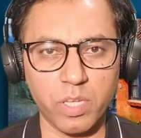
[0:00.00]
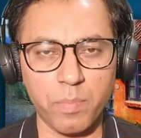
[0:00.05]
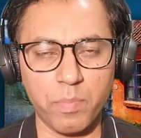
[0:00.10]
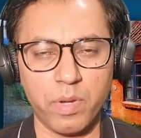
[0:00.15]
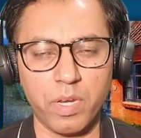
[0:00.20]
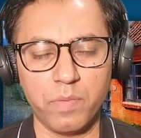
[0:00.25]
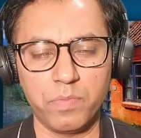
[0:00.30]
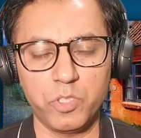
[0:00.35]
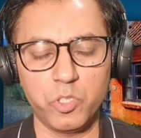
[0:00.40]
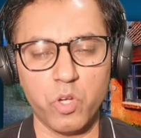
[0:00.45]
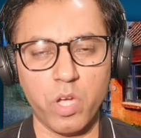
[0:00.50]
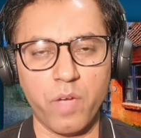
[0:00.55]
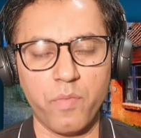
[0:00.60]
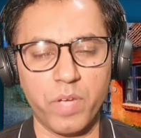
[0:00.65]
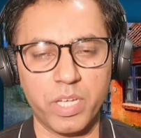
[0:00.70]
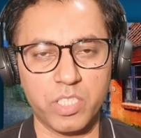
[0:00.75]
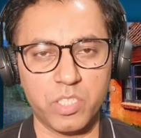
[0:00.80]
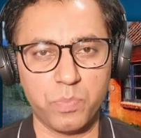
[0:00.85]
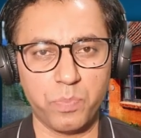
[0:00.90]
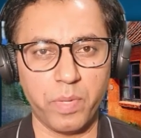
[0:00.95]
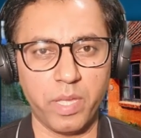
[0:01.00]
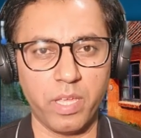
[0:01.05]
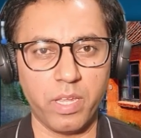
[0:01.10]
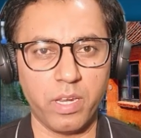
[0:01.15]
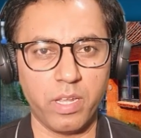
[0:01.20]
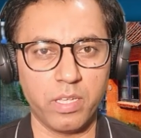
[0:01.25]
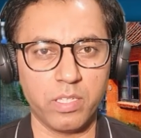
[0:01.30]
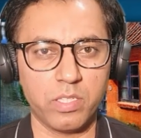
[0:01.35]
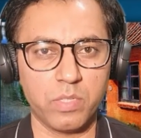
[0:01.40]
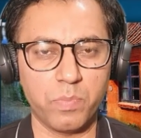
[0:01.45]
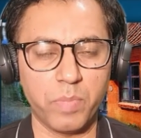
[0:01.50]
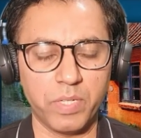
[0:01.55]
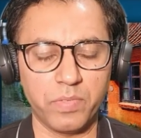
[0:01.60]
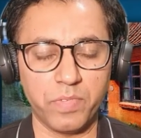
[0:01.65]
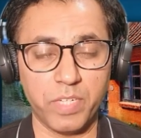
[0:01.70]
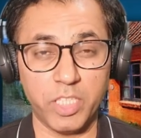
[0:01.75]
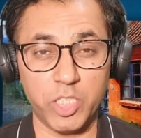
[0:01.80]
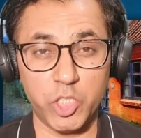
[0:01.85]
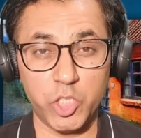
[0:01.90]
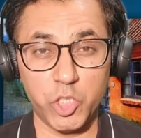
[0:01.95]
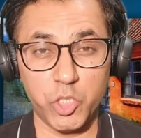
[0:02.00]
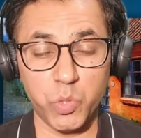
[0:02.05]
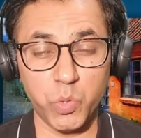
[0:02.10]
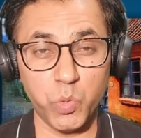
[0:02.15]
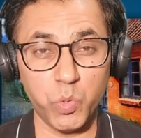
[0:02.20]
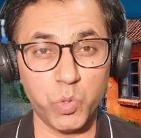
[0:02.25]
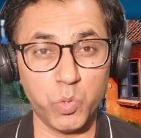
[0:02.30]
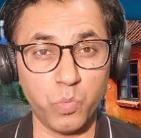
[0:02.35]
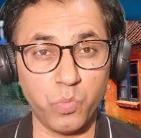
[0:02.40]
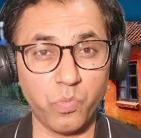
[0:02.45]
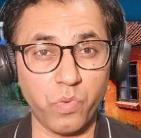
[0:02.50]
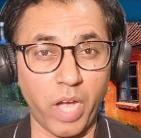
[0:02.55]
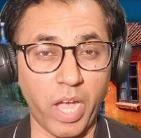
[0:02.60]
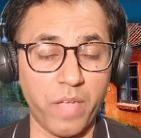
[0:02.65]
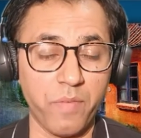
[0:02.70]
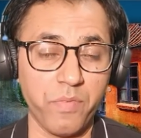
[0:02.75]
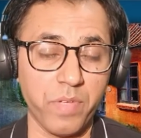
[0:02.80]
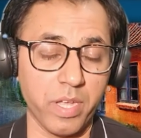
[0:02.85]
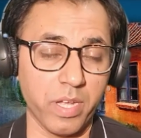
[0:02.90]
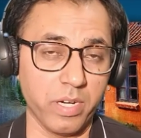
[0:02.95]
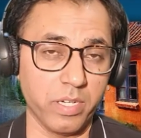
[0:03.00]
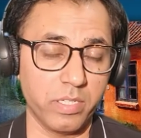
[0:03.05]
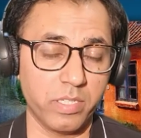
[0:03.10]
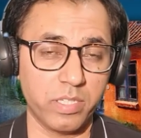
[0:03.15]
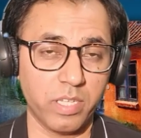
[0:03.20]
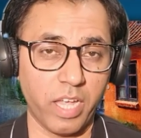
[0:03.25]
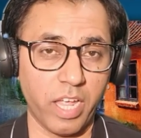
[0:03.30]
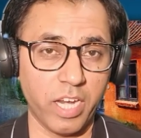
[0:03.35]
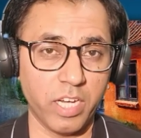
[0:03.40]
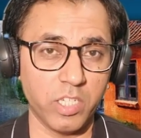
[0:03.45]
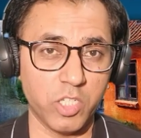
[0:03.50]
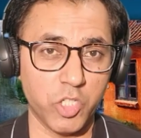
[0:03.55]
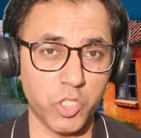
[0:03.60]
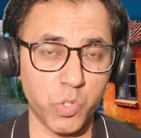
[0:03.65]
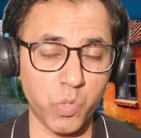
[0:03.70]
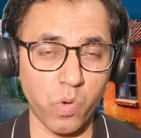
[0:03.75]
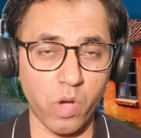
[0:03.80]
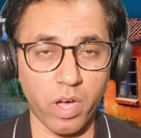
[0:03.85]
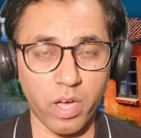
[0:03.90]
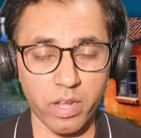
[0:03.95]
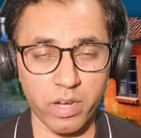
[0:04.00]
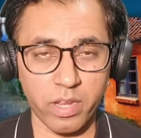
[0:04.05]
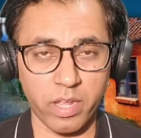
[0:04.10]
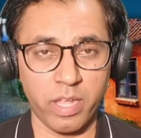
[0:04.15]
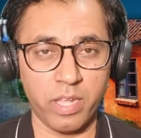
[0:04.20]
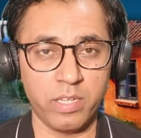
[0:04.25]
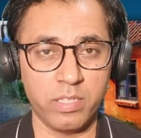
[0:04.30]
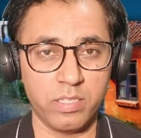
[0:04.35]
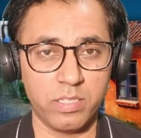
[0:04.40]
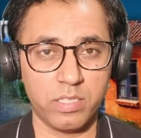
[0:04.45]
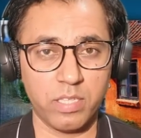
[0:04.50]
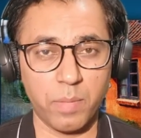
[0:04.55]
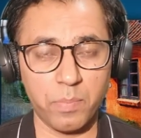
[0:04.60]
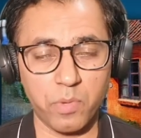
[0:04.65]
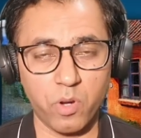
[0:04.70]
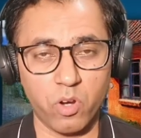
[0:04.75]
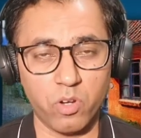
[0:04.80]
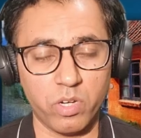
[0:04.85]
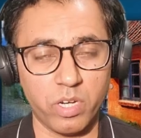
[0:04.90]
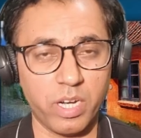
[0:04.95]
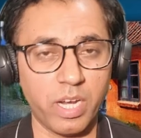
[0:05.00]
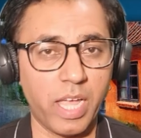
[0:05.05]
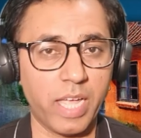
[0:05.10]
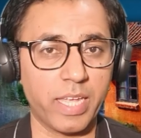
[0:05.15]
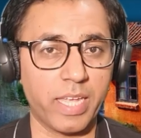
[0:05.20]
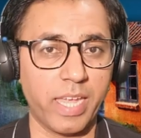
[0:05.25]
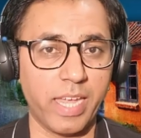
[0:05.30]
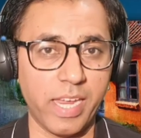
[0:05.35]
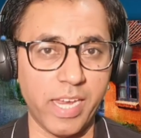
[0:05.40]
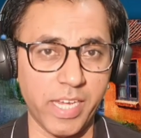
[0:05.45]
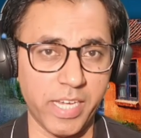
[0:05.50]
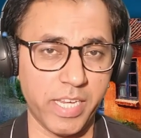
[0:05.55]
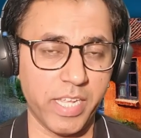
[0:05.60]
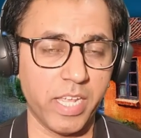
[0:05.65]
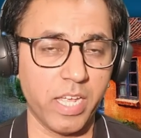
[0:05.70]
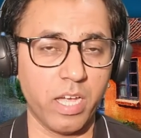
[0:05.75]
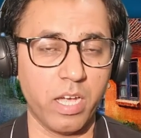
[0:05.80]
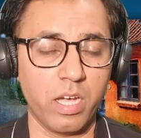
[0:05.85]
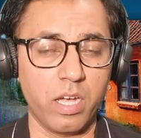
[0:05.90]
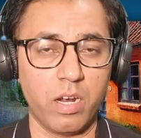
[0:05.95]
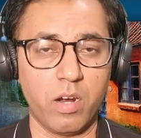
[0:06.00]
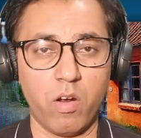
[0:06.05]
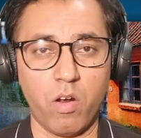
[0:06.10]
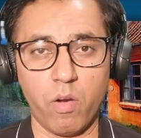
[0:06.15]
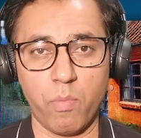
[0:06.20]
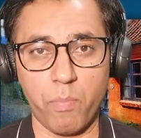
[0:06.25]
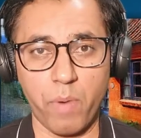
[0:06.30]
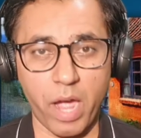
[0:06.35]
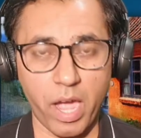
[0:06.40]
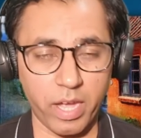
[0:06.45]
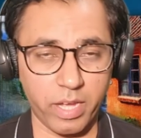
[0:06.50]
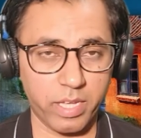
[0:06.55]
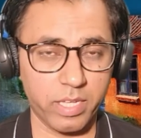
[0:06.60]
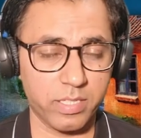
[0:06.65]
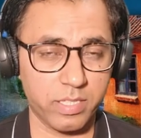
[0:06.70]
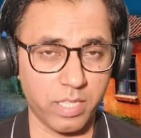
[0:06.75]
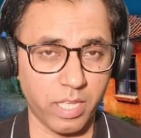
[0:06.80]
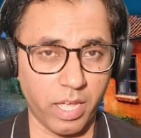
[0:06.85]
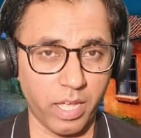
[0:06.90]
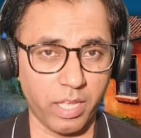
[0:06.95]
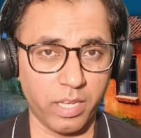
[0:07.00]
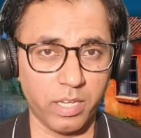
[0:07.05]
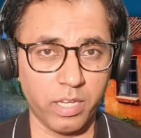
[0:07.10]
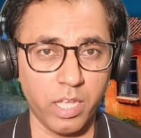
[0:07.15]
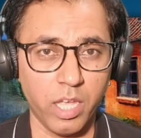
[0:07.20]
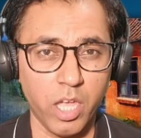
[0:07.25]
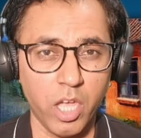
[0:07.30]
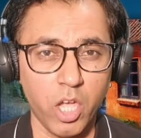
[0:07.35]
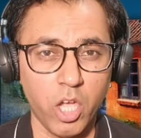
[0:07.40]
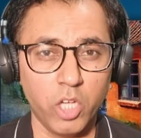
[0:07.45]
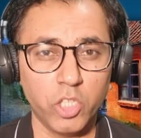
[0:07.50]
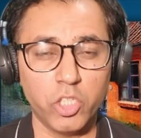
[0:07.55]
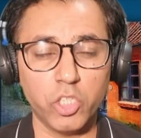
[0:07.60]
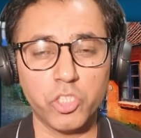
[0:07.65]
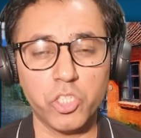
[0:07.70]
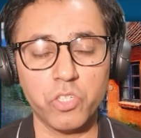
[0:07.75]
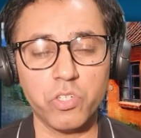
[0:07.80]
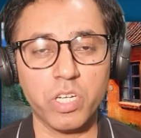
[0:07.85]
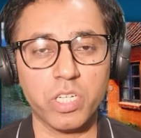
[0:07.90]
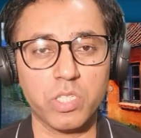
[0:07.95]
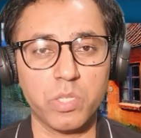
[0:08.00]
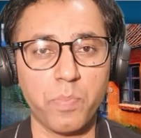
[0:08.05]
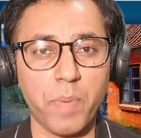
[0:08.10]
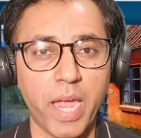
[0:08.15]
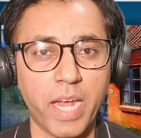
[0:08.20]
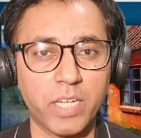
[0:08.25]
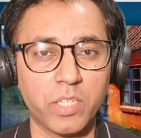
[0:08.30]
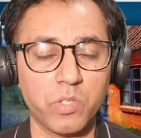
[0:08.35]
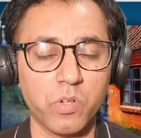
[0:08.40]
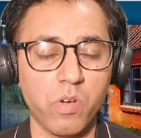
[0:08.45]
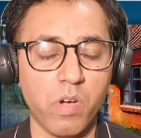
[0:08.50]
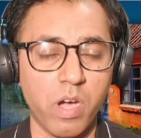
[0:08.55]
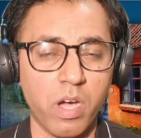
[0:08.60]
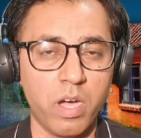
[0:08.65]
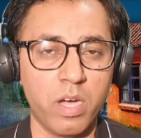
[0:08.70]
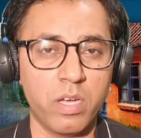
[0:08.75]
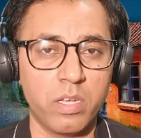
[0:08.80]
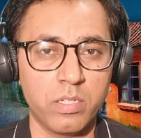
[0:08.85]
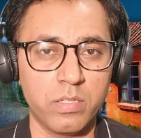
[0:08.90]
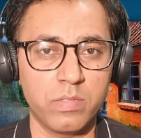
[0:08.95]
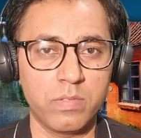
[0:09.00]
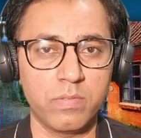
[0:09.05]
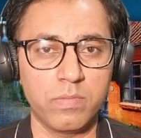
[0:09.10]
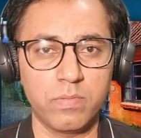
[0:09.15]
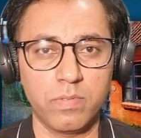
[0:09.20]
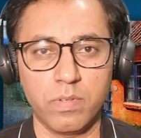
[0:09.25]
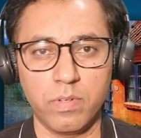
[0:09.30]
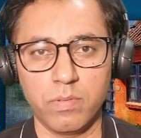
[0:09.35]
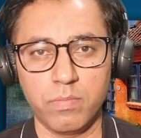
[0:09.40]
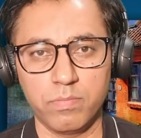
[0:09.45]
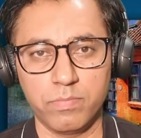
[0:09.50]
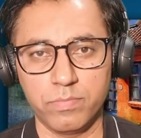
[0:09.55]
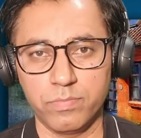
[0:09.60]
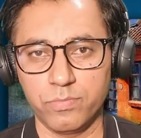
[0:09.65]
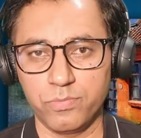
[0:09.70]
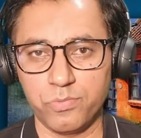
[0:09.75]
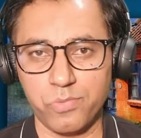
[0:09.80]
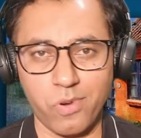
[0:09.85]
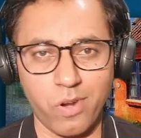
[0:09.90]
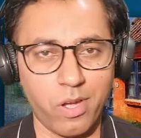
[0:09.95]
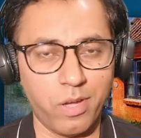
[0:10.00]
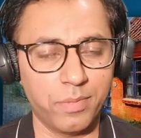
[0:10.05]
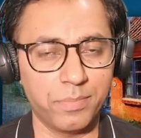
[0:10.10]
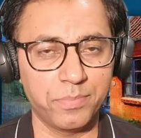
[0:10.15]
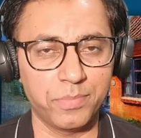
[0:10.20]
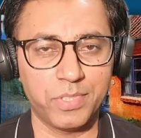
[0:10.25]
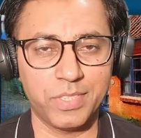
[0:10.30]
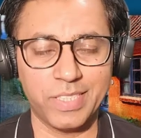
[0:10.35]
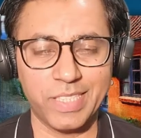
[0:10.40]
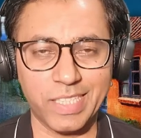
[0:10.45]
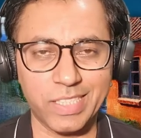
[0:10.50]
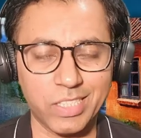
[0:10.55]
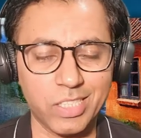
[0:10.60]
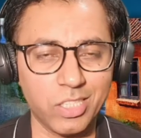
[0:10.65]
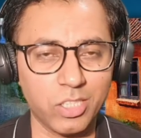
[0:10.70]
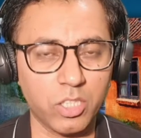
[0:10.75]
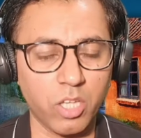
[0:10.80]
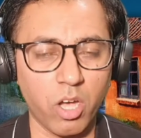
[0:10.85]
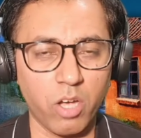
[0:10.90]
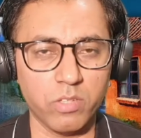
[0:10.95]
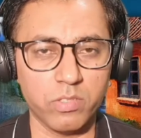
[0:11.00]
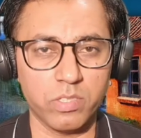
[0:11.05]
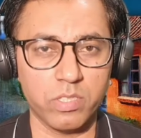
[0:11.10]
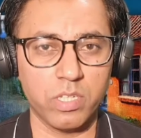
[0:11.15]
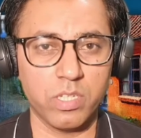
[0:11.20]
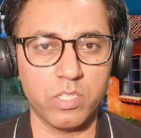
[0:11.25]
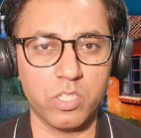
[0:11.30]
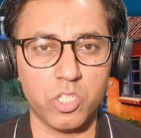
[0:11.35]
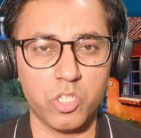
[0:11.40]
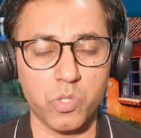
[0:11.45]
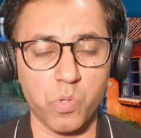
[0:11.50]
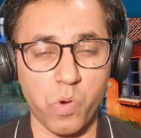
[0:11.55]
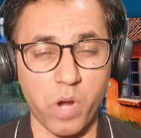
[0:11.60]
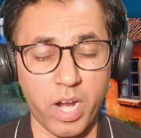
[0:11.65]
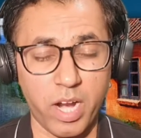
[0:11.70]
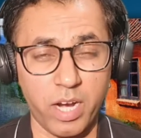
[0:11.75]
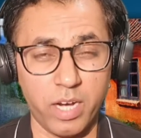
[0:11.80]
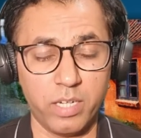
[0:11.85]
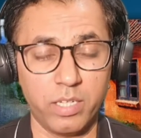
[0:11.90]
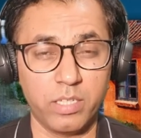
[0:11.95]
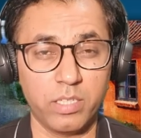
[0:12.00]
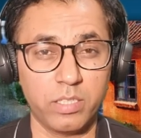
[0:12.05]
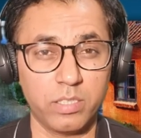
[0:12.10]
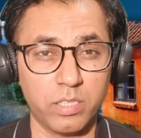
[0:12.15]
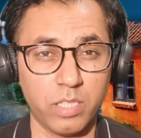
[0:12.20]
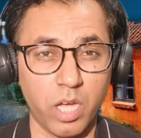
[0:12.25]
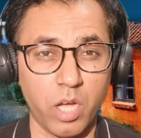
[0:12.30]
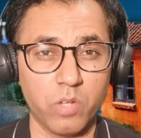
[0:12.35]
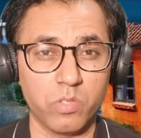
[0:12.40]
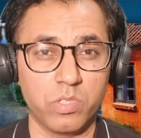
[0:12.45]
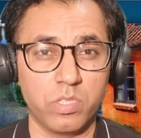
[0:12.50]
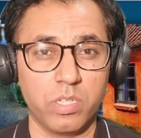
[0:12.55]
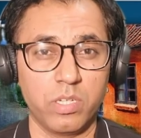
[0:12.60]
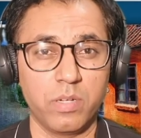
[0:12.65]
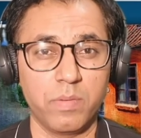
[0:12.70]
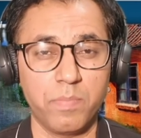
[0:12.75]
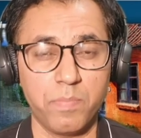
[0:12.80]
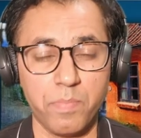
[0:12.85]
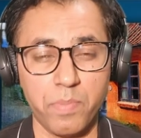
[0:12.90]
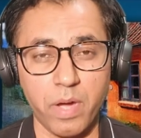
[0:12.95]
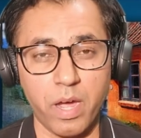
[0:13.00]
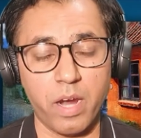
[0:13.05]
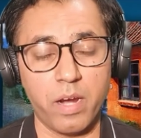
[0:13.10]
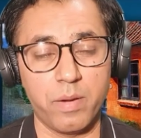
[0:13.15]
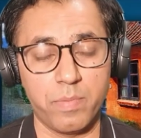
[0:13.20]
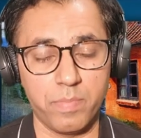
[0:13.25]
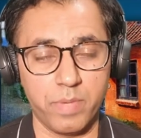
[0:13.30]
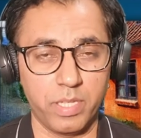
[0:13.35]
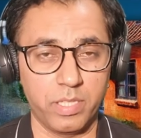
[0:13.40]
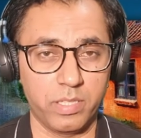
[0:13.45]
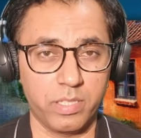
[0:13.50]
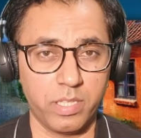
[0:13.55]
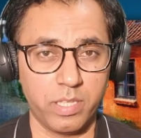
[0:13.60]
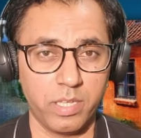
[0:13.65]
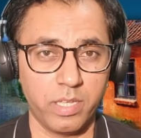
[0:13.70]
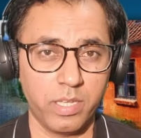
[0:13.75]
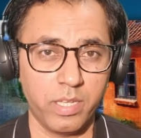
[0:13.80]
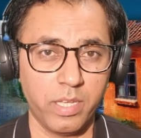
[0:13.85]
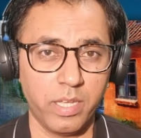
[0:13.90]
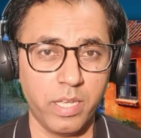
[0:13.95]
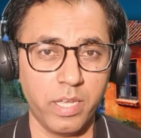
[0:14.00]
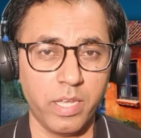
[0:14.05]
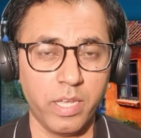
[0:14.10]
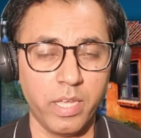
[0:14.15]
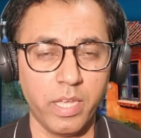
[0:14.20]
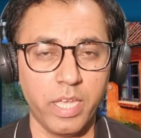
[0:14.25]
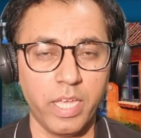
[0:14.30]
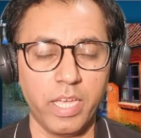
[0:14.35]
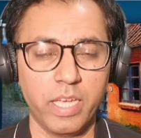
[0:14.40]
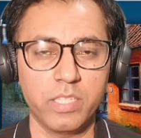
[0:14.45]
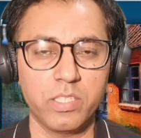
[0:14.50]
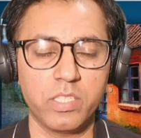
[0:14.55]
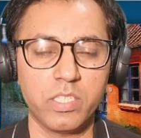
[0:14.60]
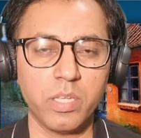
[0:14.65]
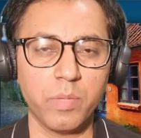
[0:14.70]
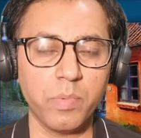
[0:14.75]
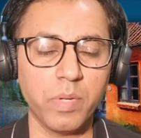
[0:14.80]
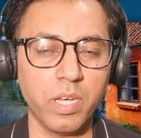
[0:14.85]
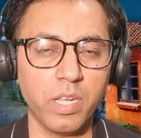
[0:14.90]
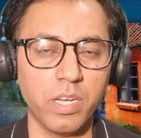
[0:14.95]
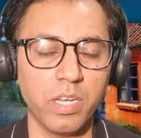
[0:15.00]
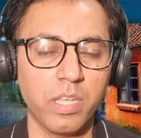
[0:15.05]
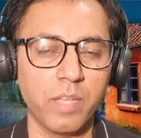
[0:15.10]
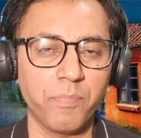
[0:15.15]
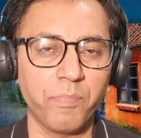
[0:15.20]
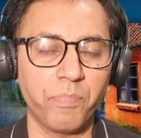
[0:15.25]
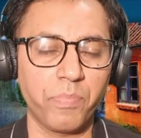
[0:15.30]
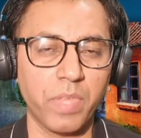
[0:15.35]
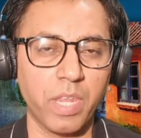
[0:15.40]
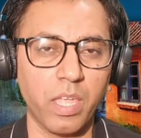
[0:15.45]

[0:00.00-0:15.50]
example, if you have experience between 2 to 5 years and you are in subcontinent like India or Pakistan, you should expect to earn from 60,000 to 100,000 per month. And similarly,